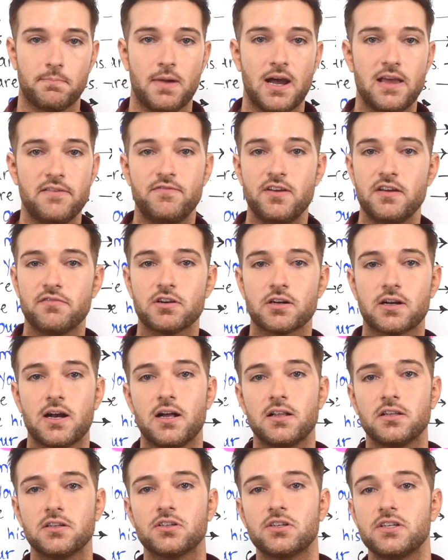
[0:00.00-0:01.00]
My favorite
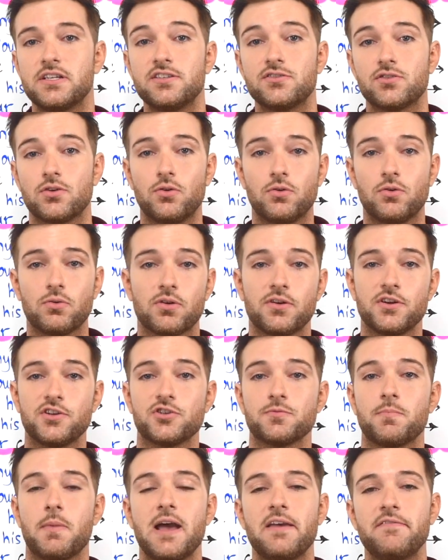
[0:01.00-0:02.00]
color is
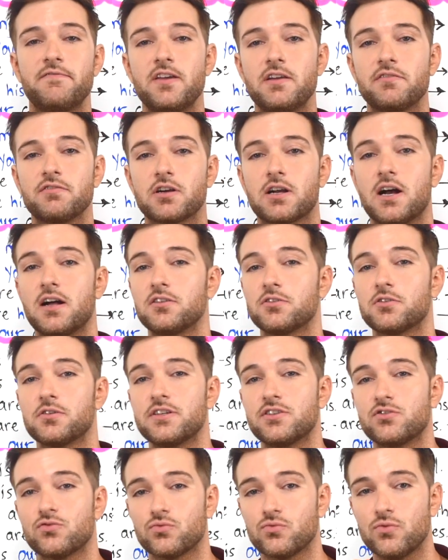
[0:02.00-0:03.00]
orange. My favorite color
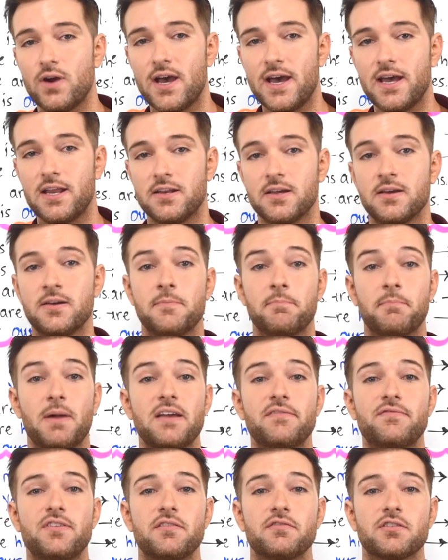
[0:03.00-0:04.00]
is red.
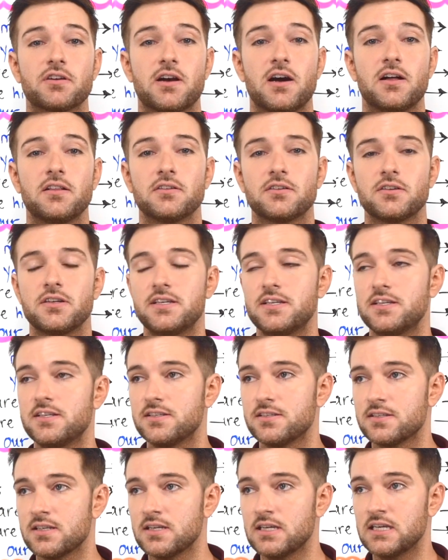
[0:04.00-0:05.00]
My favorite color
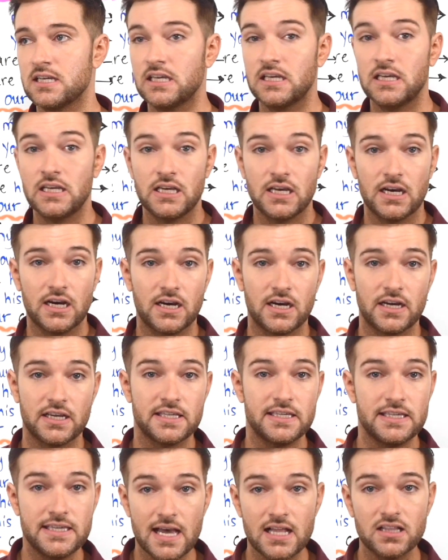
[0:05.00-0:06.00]
is
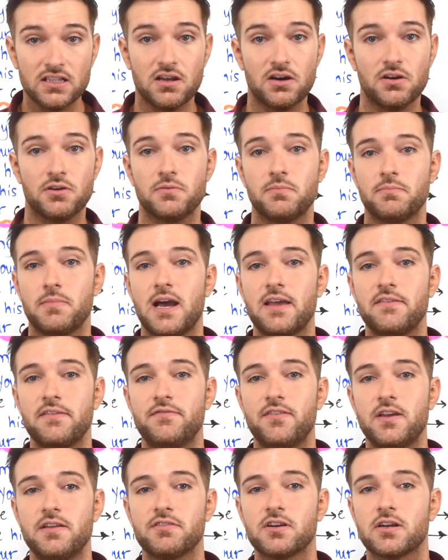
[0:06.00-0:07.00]
yellow. My
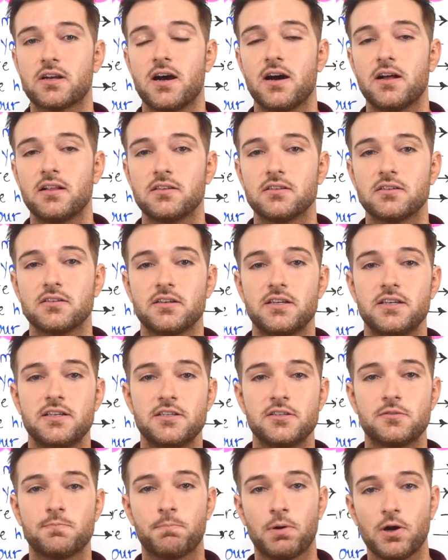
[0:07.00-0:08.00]
favorite color
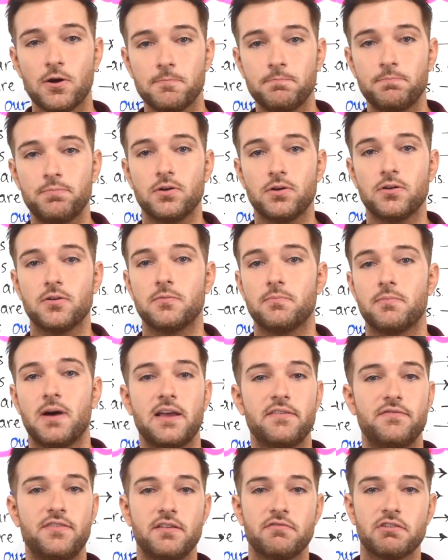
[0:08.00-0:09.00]
is purple.
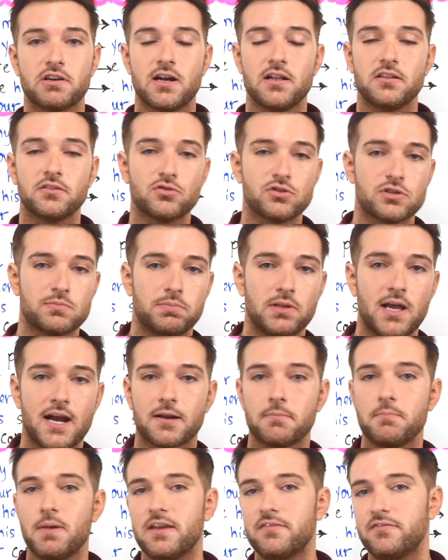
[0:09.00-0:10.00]
My favorite color is
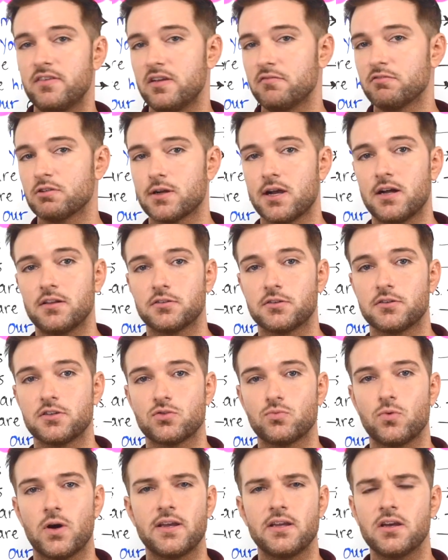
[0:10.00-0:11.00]
black. My favorite color
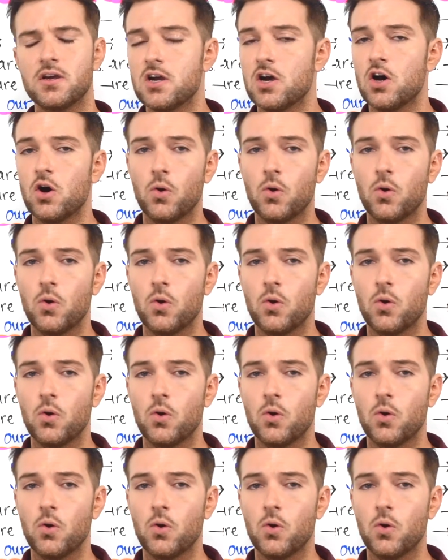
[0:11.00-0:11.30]
is white.